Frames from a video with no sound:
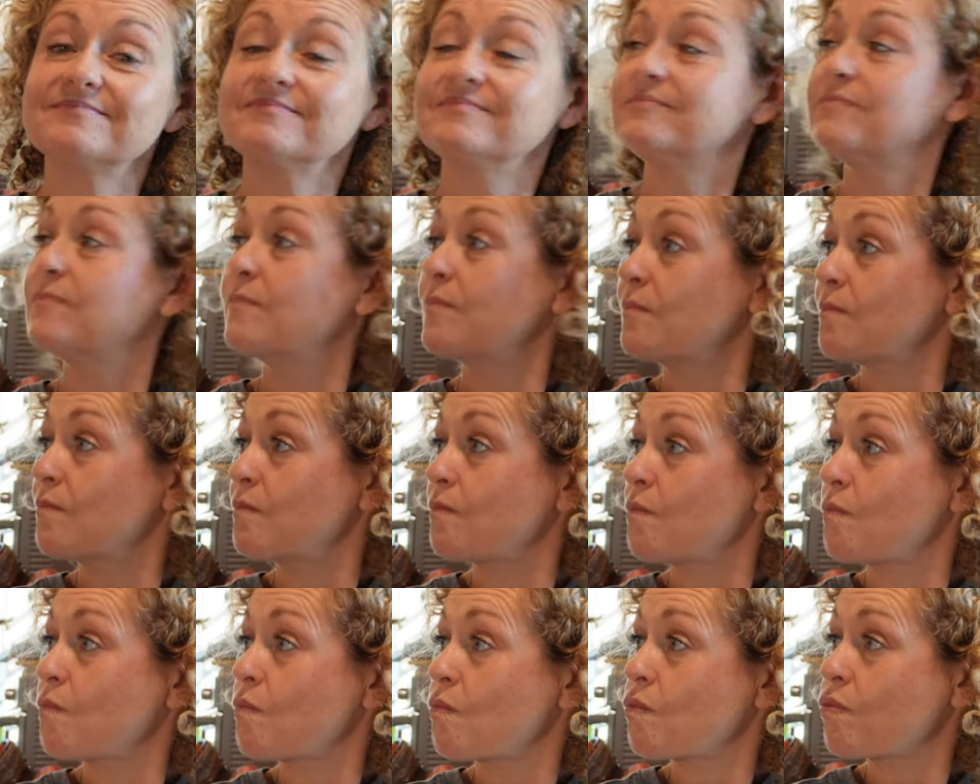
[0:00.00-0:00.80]

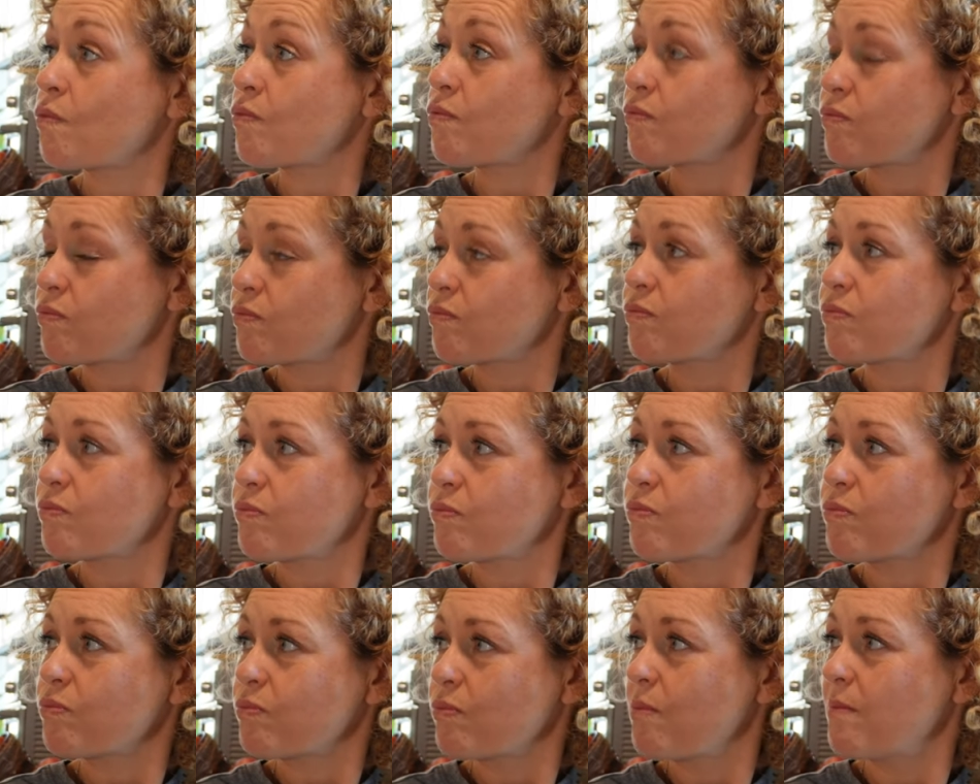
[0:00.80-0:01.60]

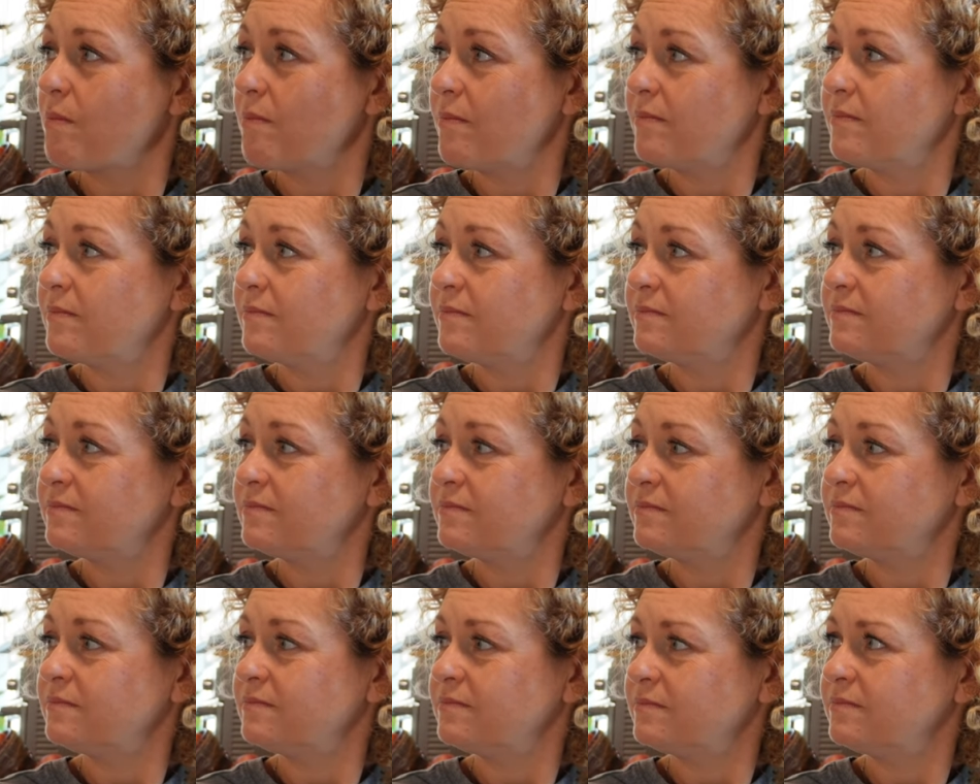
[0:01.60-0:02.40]

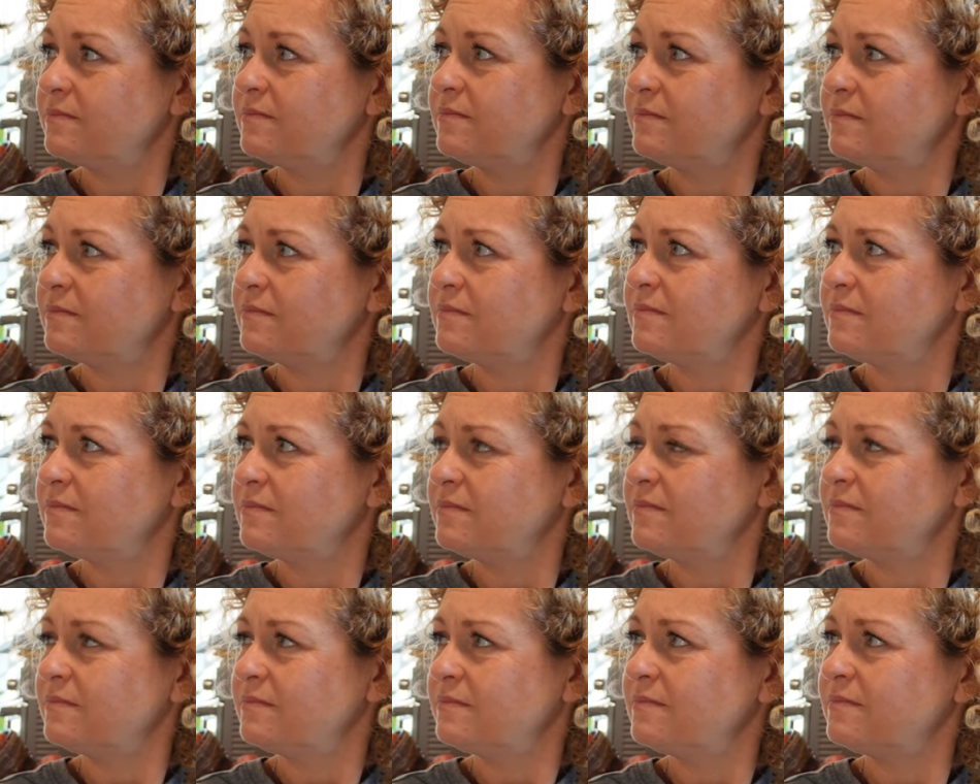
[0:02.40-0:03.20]

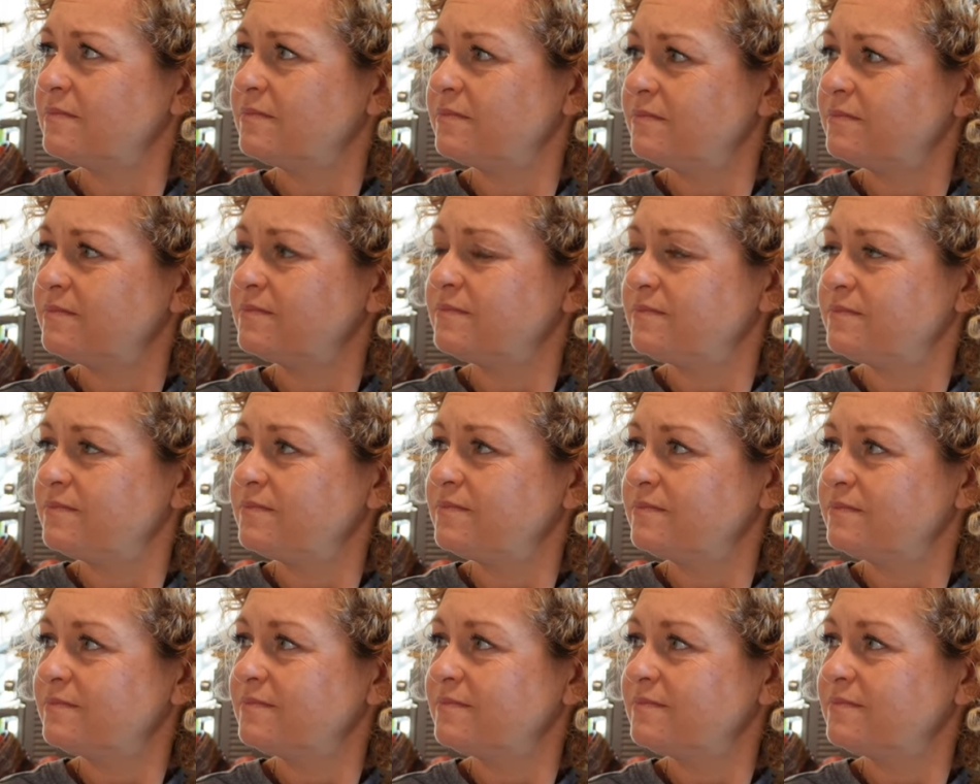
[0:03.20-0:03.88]
This person isn't speaking.